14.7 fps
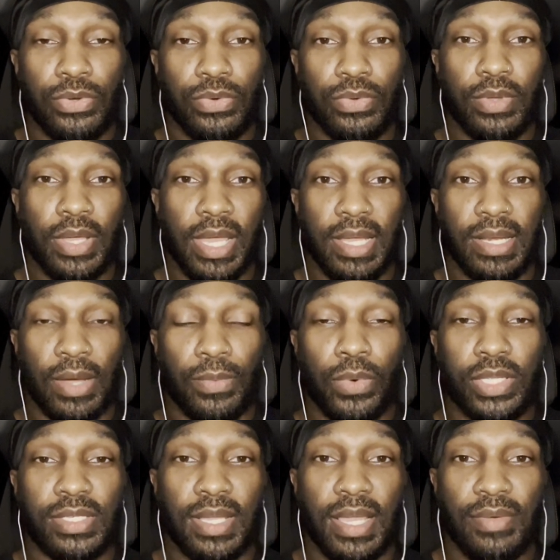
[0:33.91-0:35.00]
And I
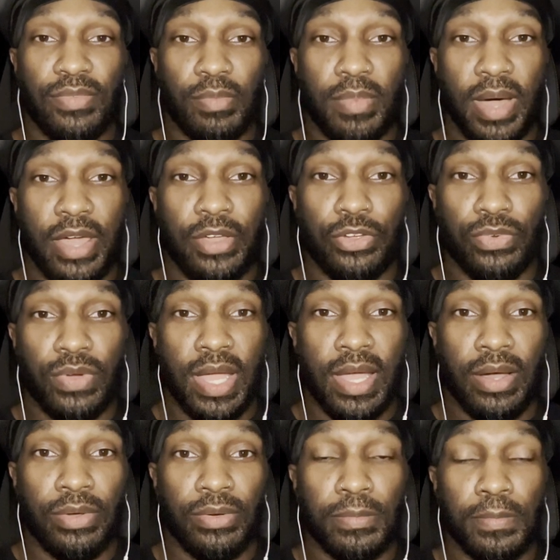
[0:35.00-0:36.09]
wanted to give a background,